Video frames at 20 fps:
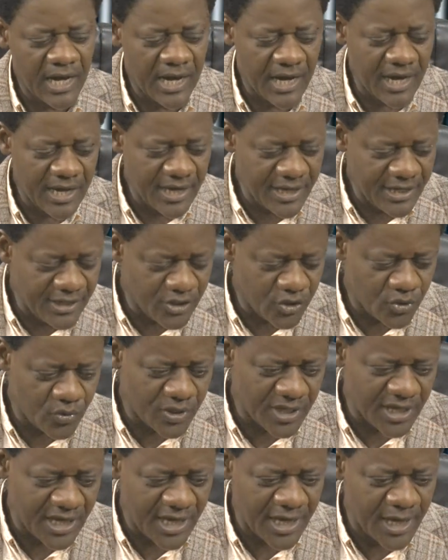into the
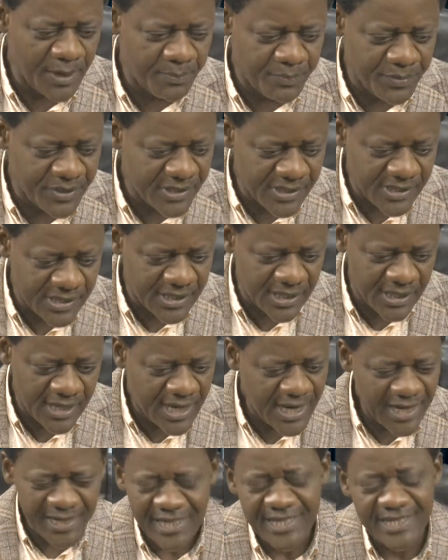APC.
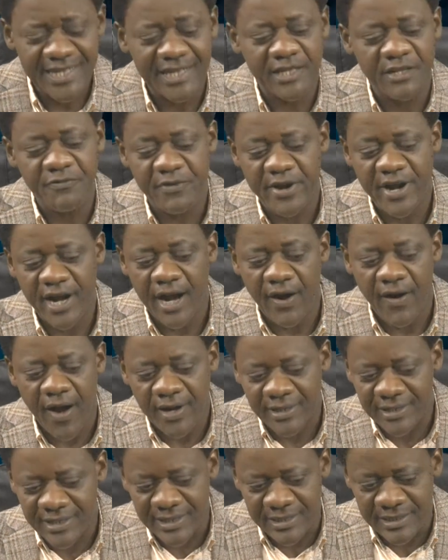These are different
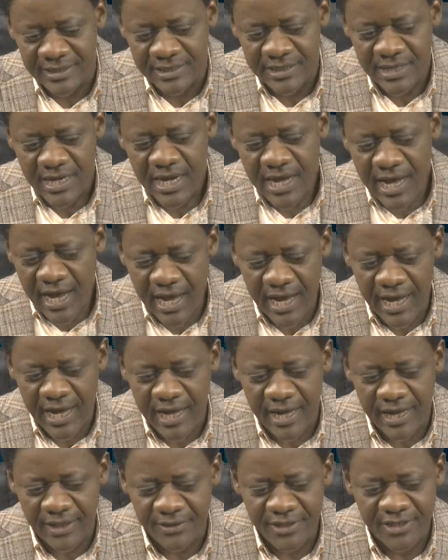characters.
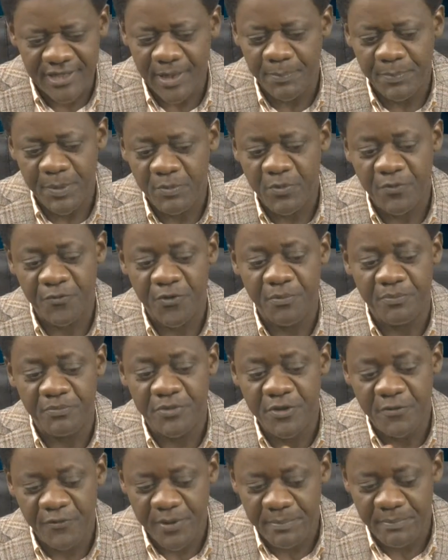These are people from
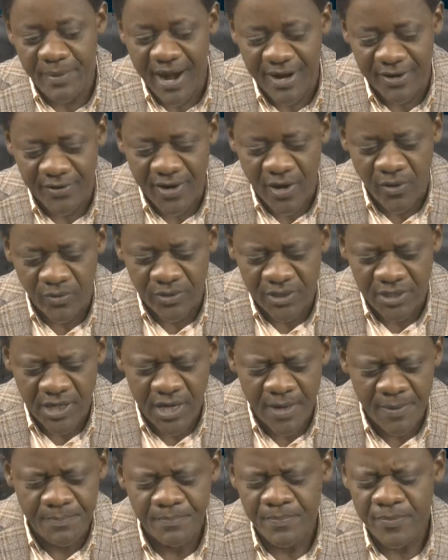different backgrounds.
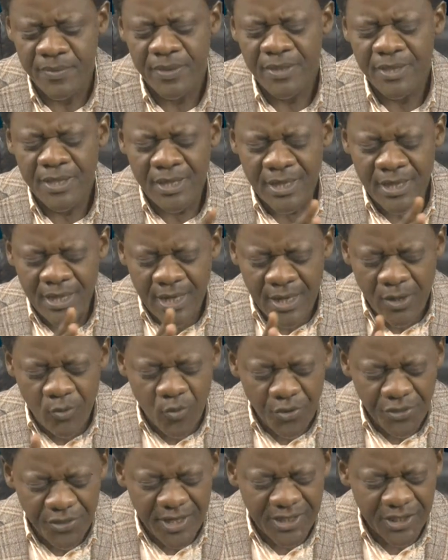
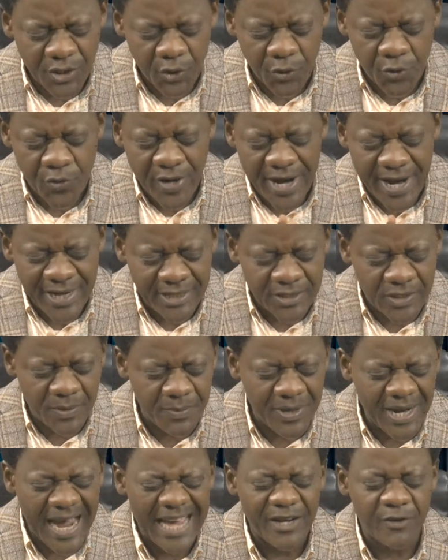Won't this create some
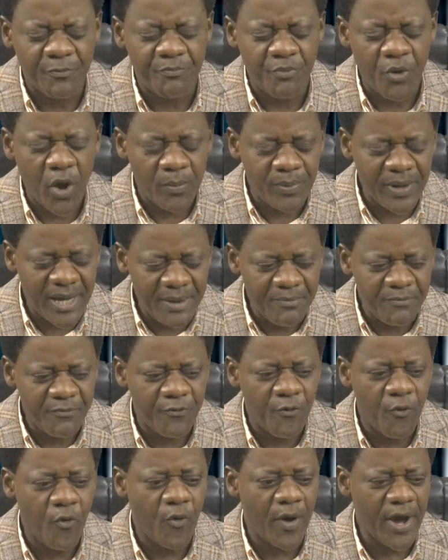kind of problem
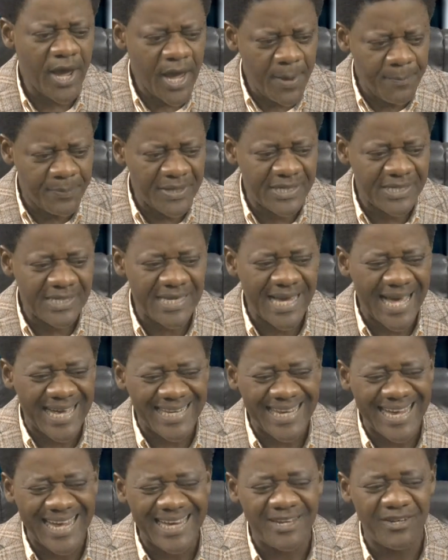for APC at
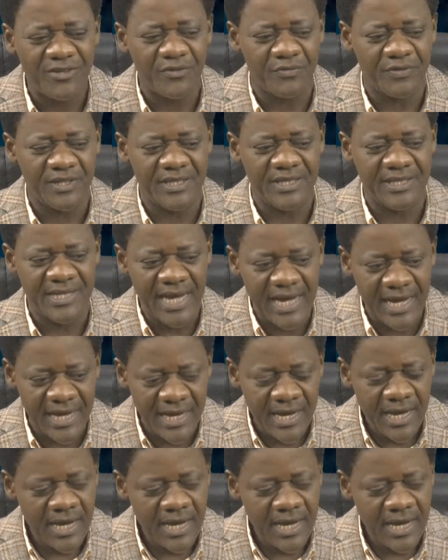the end of the day?